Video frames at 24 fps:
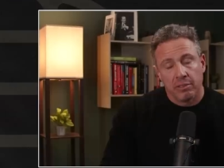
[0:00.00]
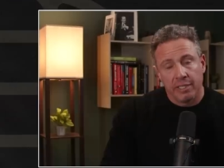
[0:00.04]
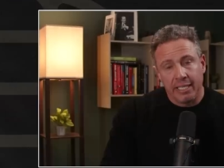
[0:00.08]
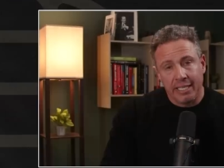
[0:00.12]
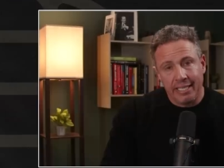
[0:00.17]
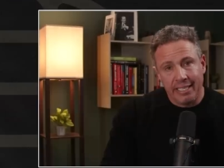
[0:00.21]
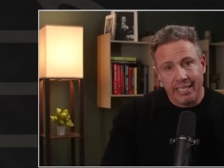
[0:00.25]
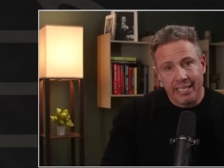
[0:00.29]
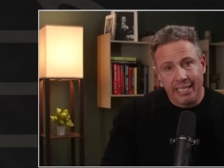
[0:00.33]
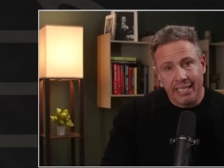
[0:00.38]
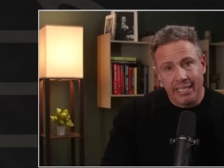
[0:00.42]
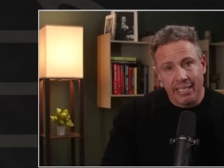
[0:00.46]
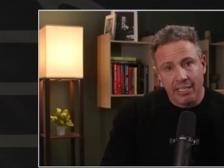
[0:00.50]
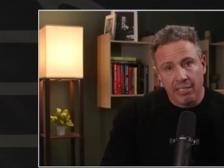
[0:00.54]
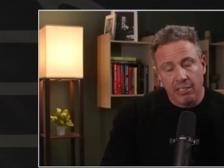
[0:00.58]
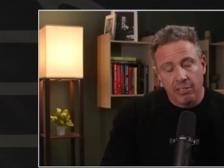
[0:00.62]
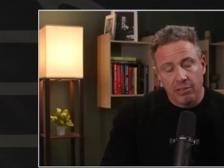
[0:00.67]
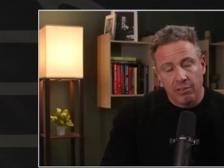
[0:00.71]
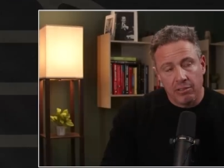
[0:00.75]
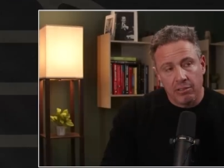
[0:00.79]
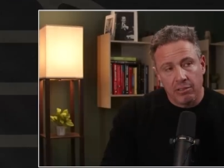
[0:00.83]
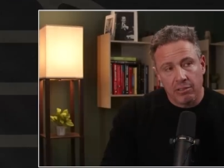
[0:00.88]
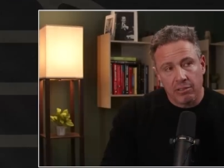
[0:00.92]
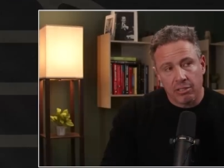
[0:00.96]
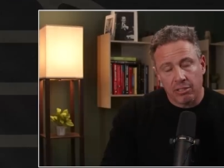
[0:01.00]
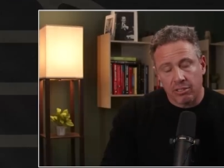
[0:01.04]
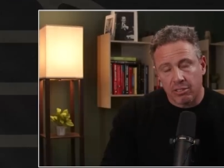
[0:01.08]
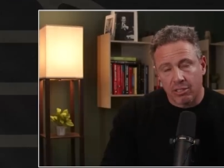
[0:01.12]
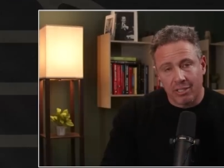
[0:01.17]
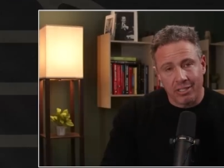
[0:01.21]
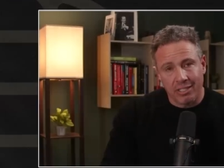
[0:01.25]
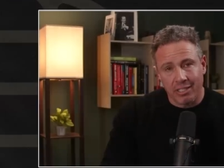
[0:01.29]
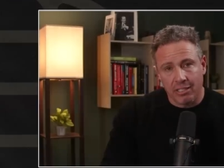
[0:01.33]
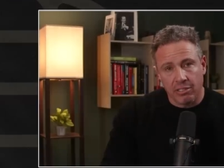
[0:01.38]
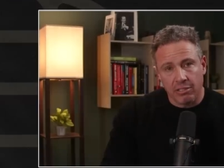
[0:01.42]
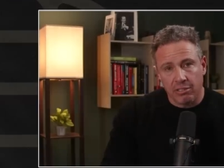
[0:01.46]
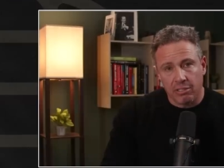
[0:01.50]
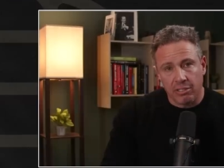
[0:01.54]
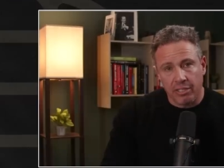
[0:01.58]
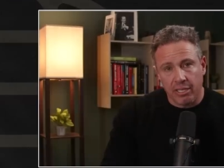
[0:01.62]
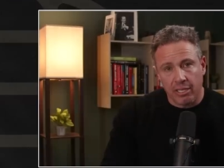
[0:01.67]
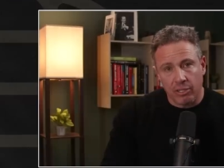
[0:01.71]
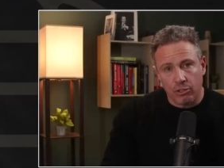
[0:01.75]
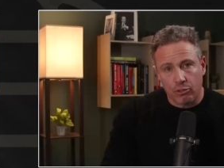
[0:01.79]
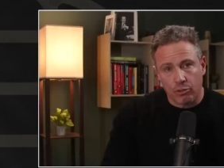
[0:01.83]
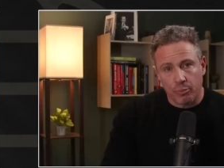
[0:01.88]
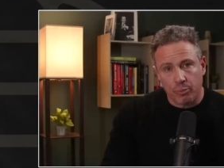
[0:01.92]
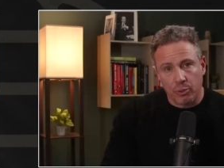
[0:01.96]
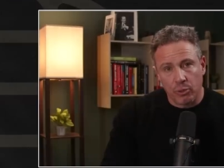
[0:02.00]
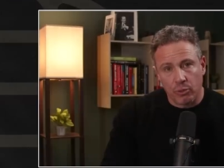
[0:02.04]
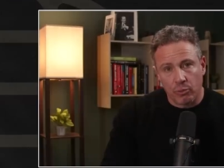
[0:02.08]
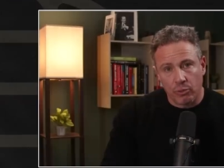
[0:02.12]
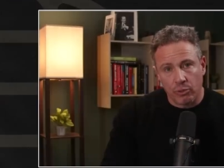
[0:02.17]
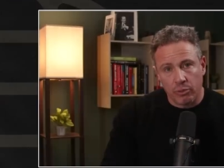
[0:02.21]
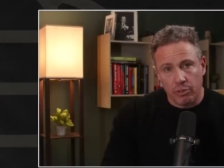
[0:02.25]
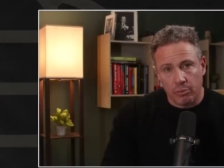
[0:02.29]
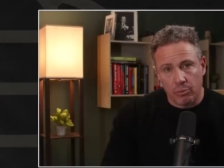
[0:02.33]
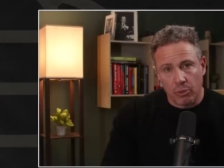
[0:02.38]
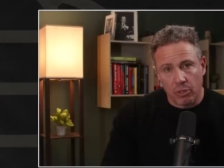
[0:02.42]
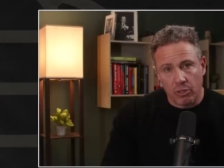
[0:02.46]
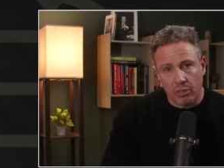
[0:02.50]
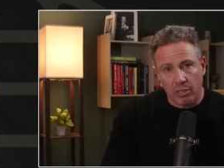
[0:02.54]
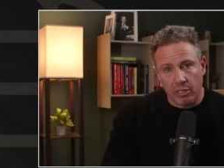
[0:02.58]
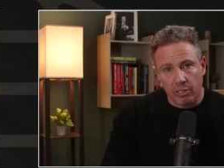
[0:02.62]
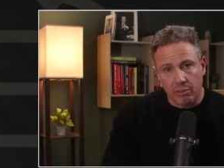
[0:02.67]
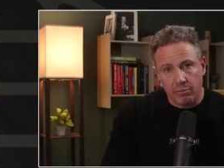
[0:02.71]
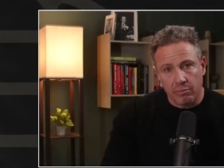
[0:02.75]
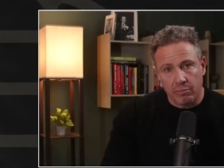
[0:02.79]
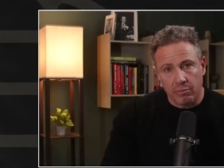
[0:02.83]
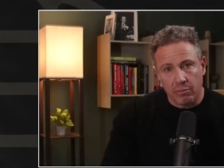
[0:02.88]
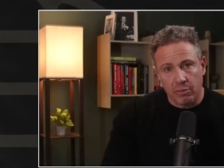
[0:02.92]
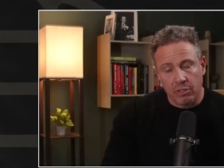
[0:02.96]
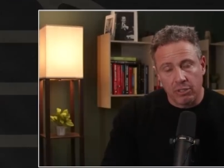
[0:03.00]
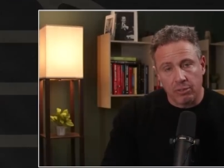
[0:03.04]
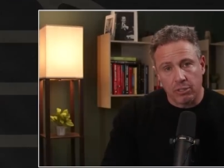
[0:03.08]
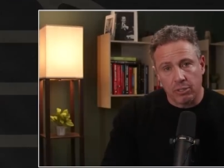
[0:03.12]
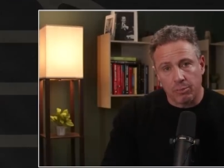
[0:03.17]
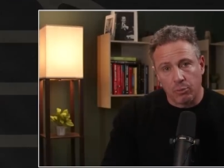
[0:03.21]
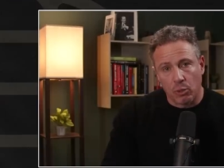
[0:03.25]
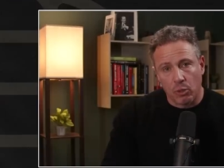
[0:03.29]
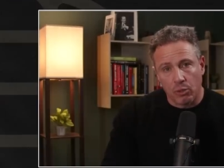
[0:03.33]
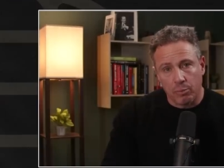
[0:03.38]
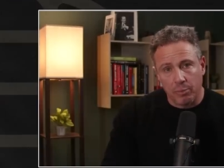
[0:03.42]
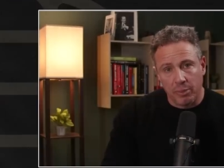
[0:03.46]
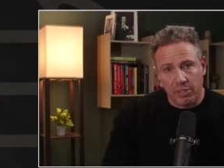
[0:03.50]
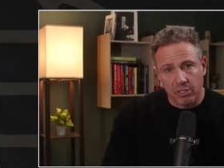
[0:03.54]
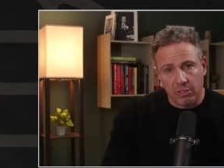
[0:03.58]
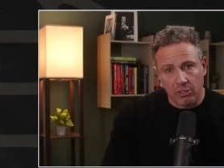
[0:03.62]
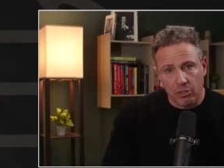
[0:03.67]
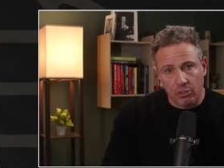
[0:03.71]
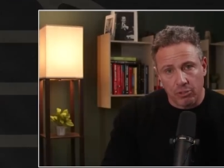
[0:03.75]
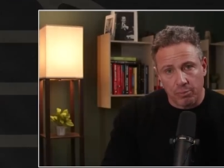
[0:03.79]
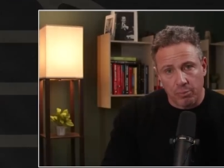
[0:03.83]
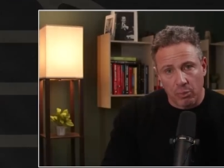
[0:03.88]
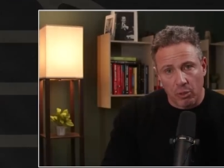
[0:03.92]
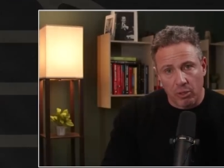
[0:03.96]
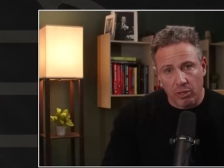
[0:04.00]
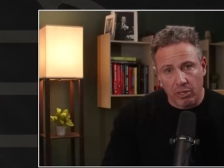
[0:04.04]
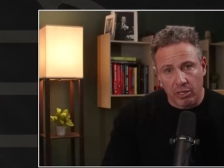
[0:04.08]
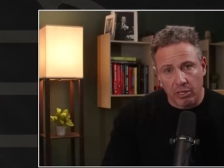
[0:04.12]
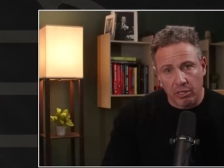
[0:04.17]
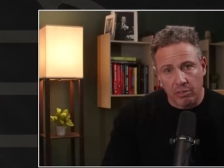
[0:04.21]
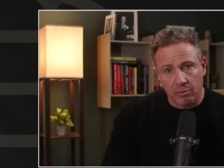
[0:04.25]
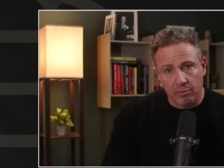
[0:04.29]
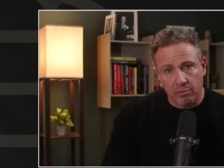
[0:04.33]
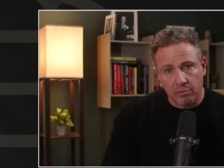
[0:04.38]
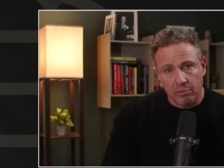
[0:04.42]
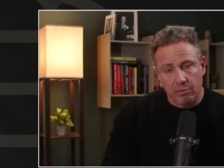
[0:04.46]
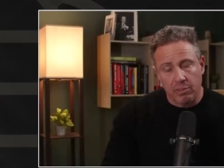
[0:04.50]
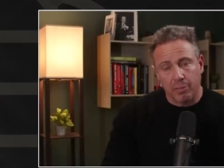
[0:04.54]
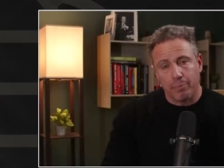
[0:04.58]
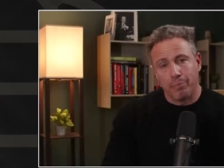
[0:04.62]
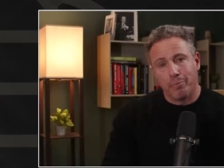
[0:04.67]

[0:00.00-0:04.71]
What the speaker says: Indeed studies the entrepreneurial market, the small business market, the